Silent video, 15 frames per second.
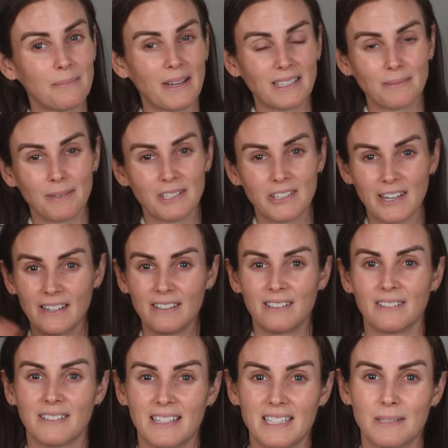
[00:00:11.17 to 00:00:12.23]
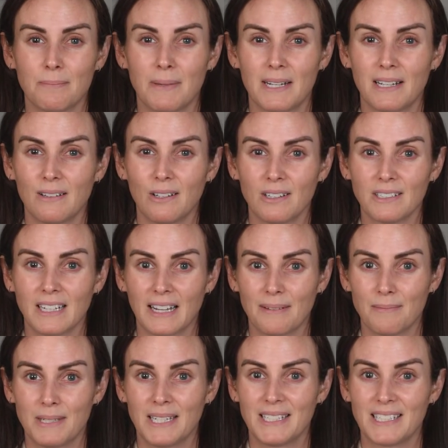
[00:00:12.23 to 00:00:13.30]
back to my channel. It's been a long
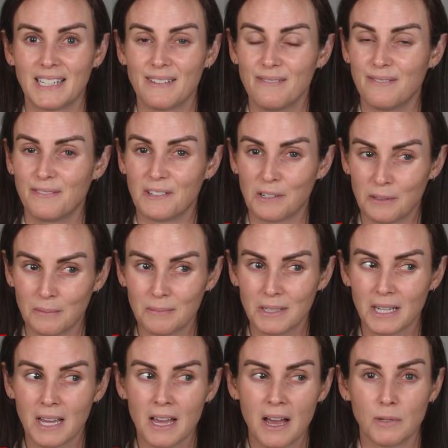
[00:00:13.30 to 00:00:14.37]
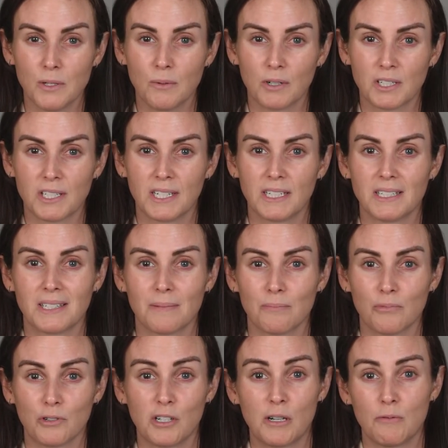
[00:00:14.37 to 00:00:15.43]
time since I've filmed. You are seeing some
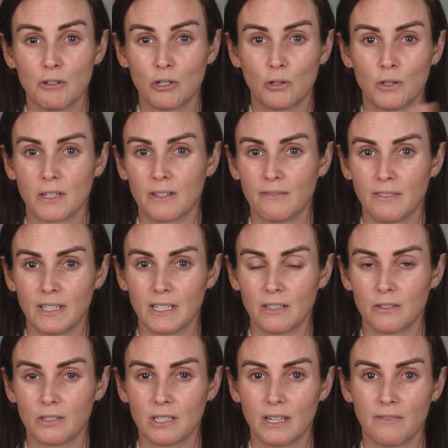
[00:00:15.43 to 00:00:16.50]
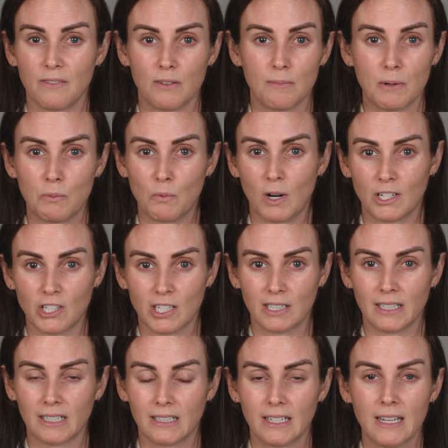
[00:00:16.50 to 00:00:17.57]
pre-recorded videos if you've been watching
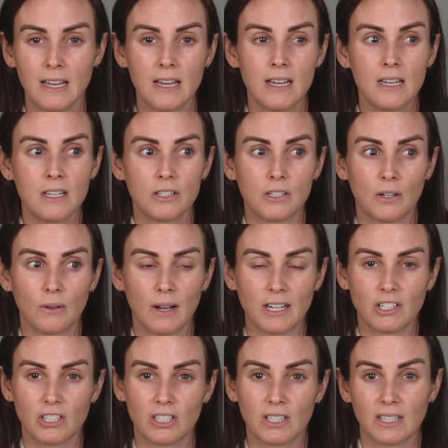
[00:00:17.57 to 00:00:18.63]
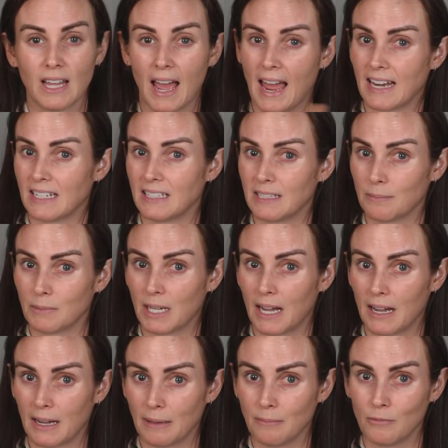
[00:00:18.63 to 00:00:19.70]
lately. So I just had some
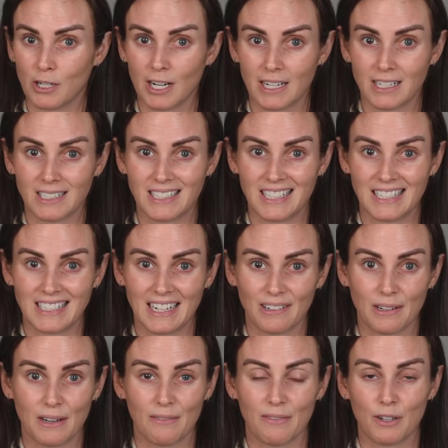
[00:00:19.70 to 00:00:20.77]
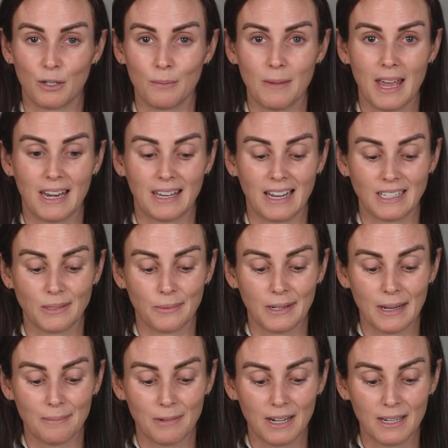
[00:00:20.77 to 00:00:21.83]
time where I could sit down and film, and that's what
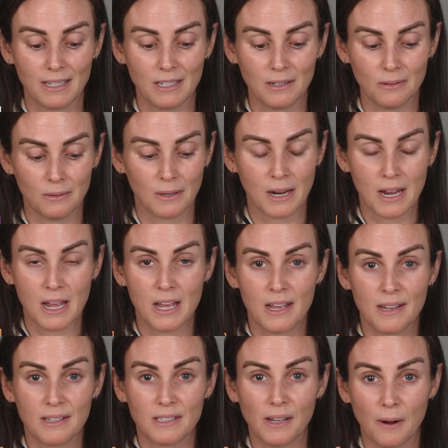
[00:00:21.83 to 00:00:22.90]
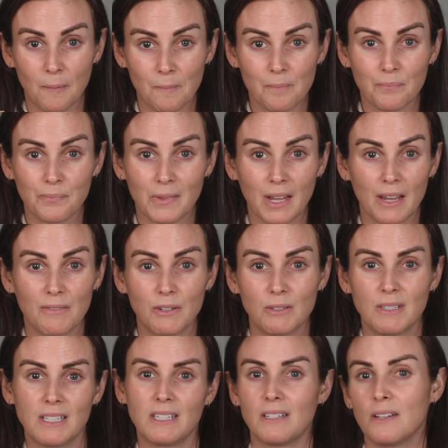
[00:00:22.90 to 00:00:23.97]
I'm gonna do. So if you
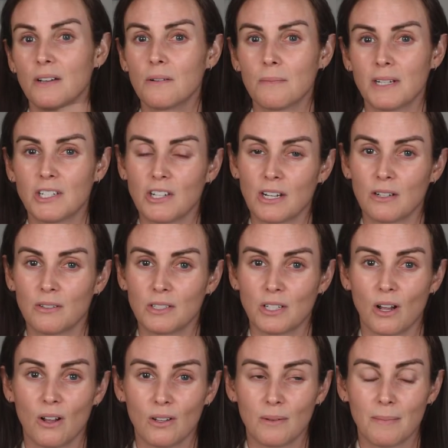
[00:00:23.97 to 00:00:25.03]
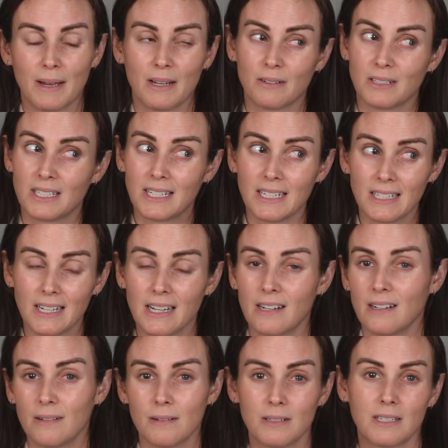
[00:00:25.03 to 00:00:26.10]
didn't know, my channel is all about
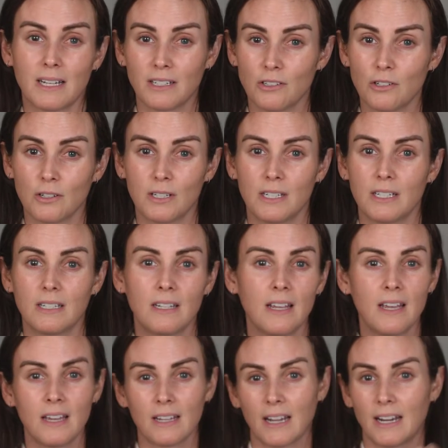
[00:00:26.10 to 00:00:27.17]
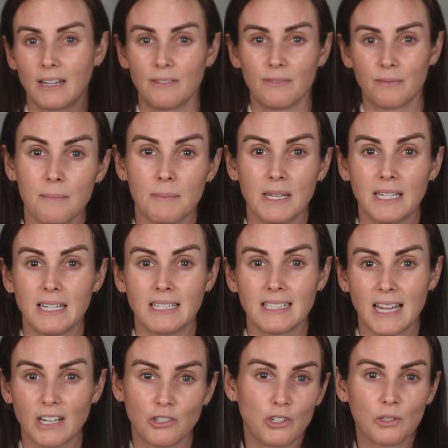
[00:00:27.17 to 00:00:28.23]
skincare, sunscreen, kind of being
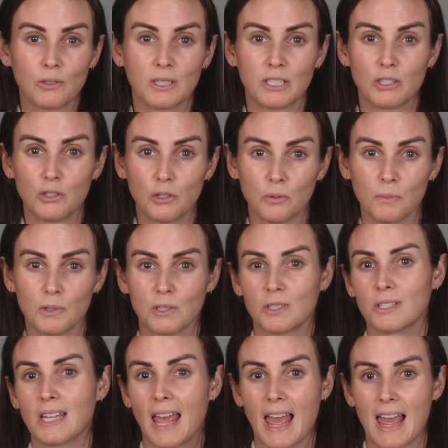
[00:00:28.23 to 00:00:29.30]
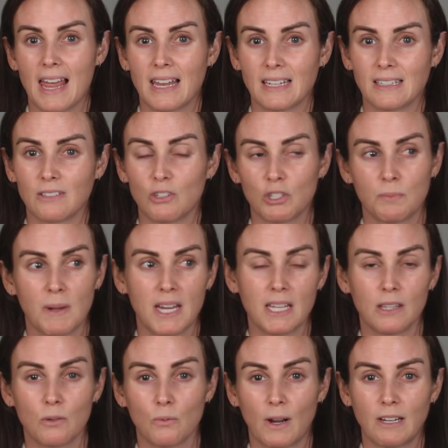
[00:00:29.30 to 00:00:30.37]
intentional consumers and just making
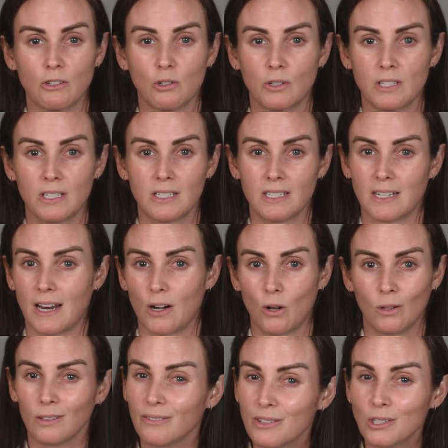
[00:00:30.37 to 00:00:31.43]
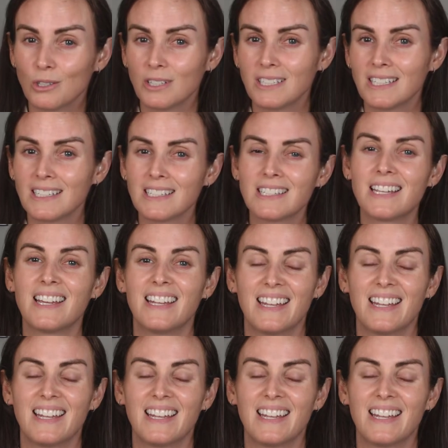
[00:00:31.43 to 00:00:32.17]
the right choices, not all of the choices.